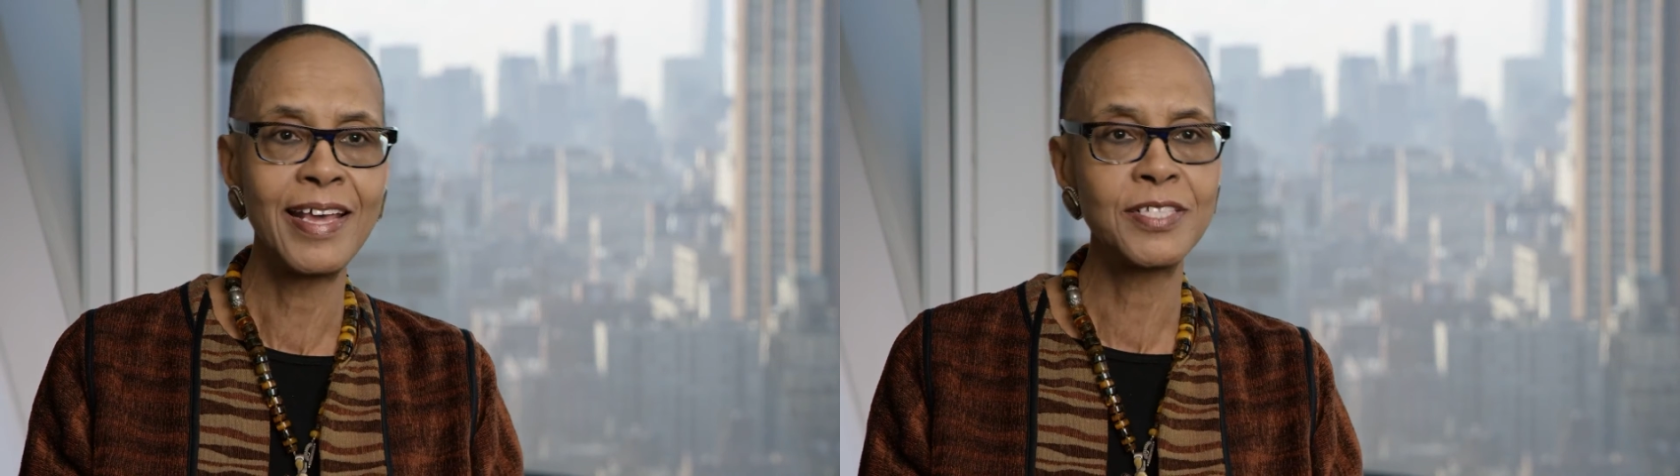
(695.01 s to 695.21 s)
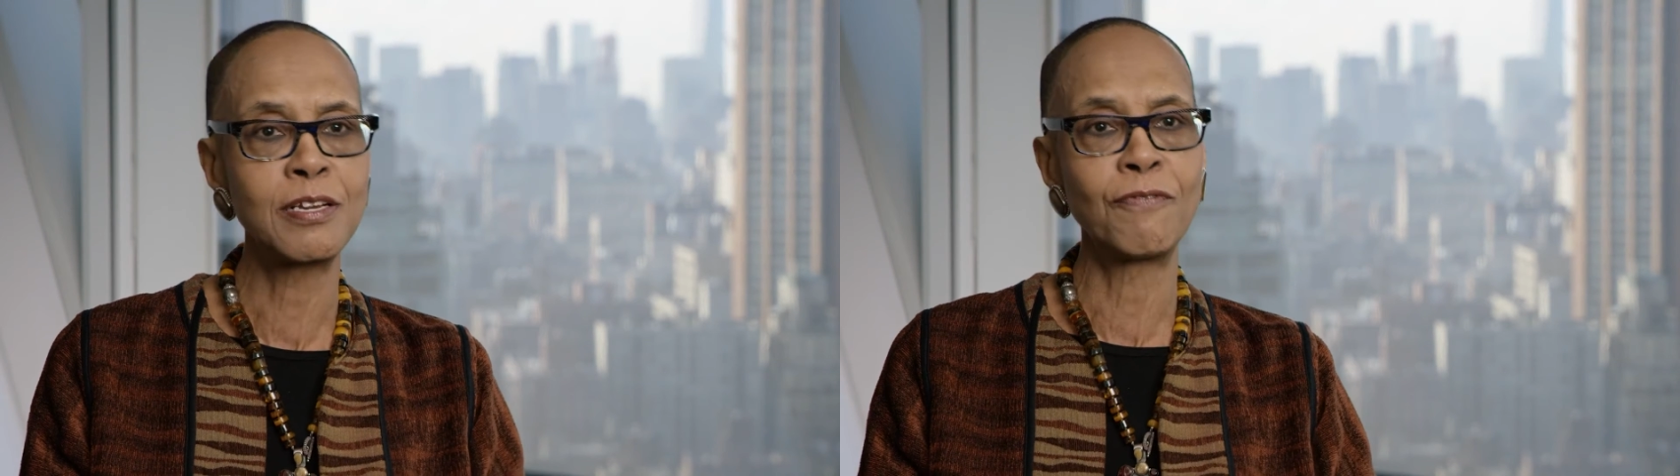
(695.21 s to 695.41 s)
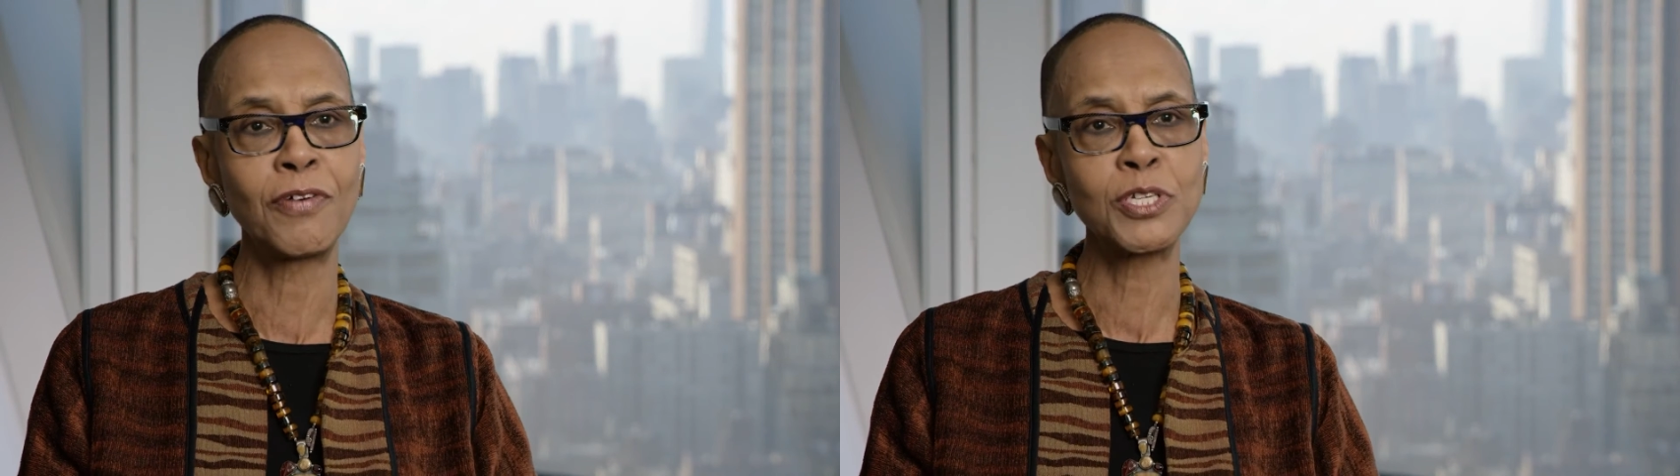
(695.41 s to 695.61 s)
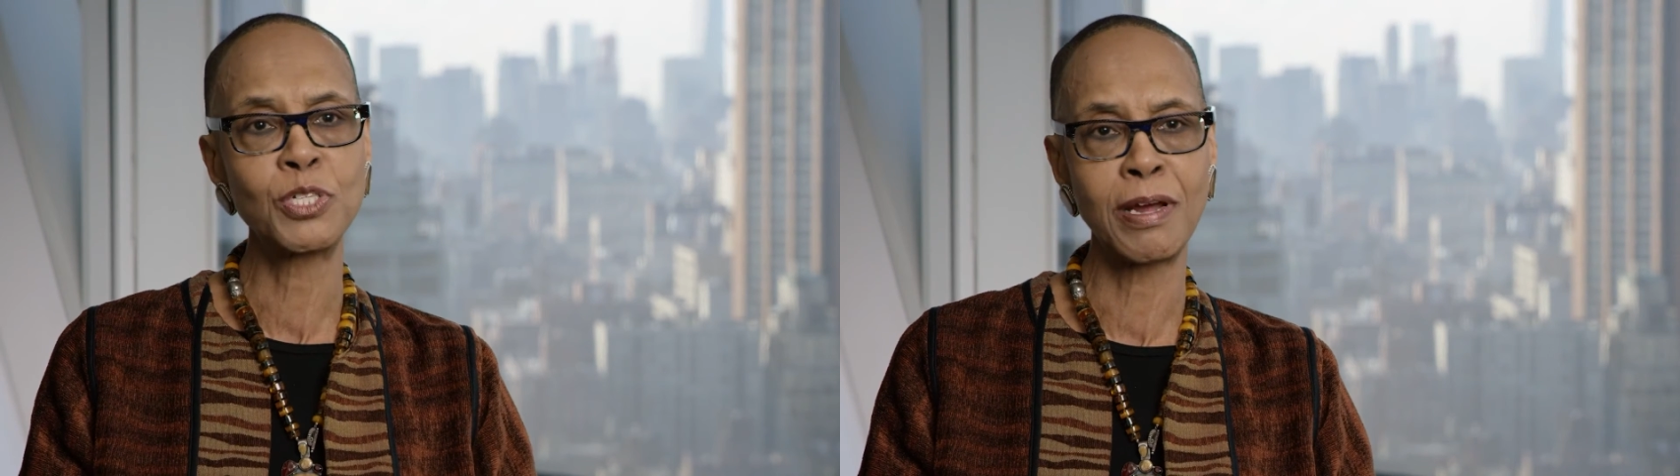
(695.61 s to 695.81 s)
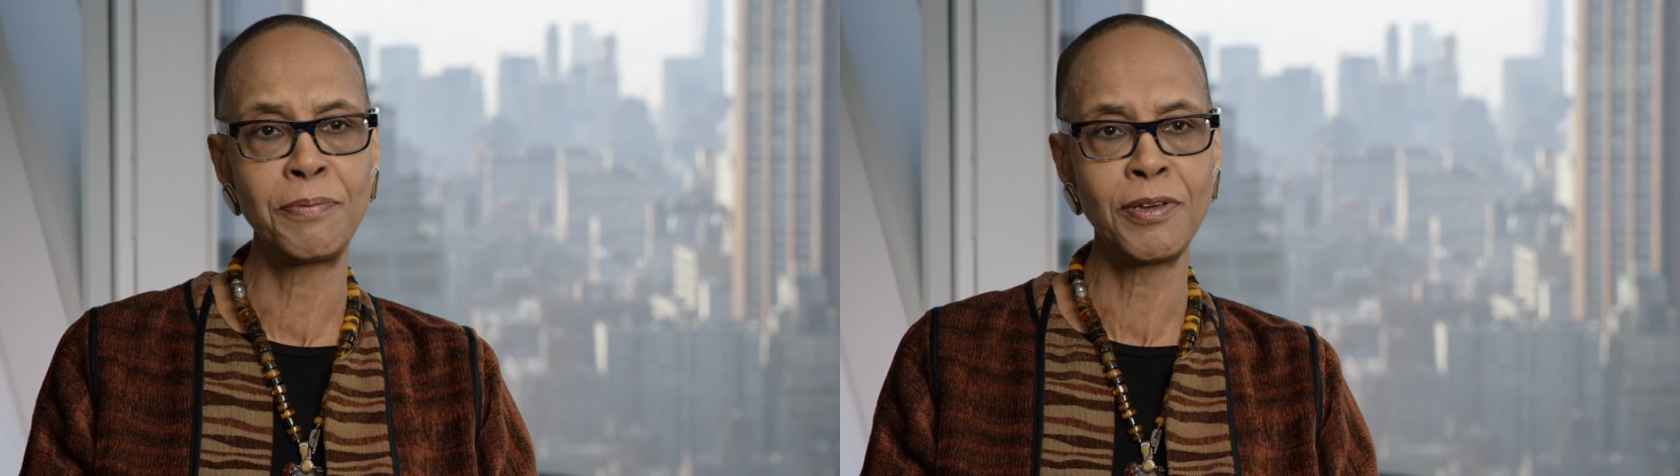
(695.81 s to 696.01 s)
it's a
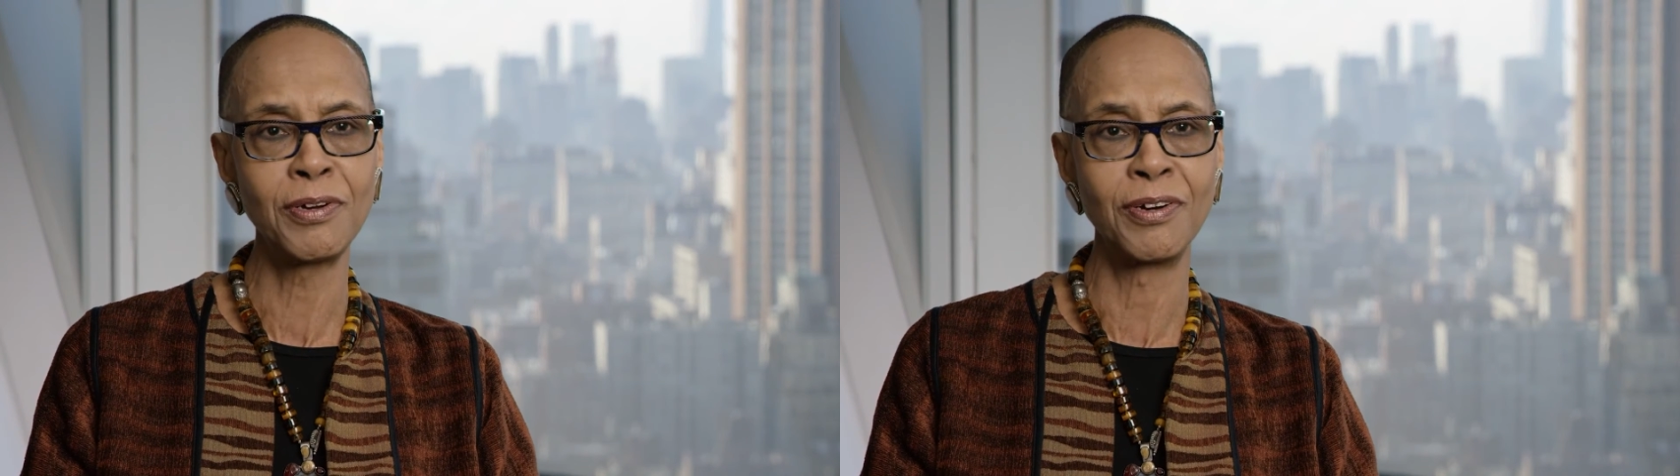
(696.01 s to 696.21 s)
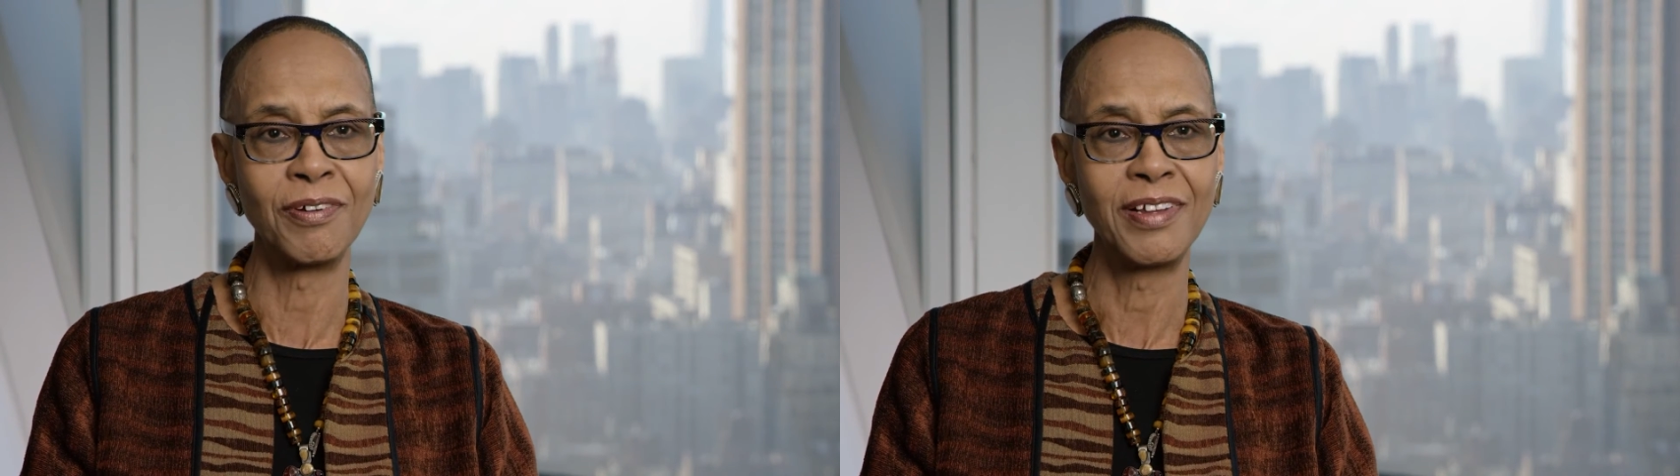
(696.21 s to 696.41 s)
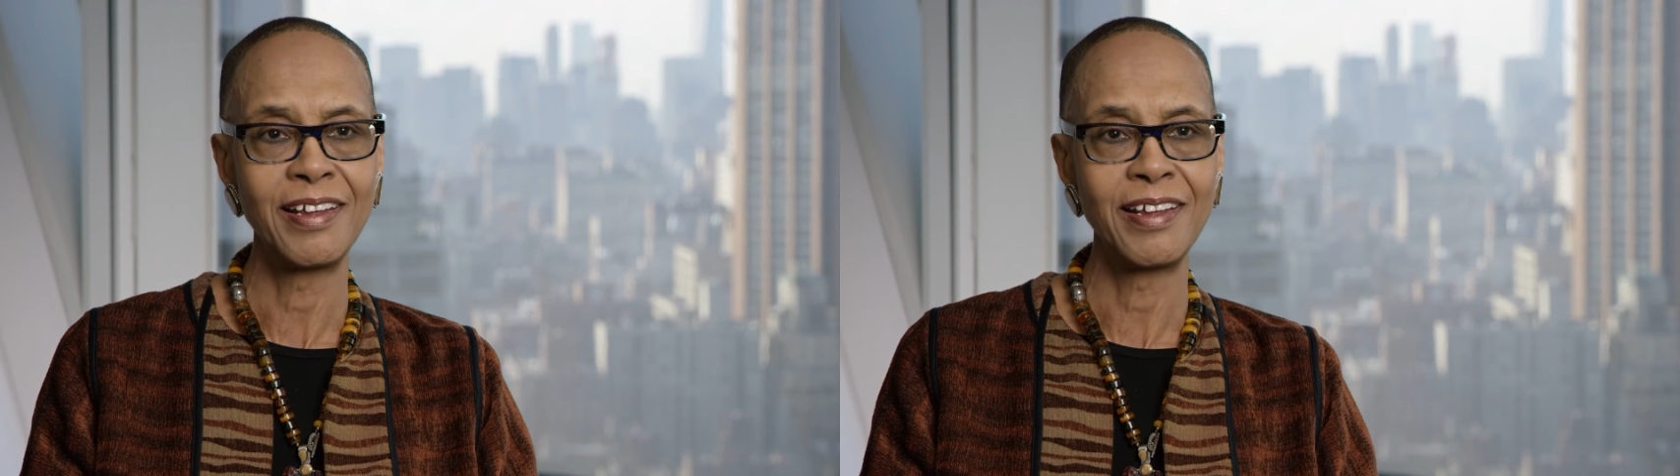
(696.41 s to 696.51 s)
diverse tribunal.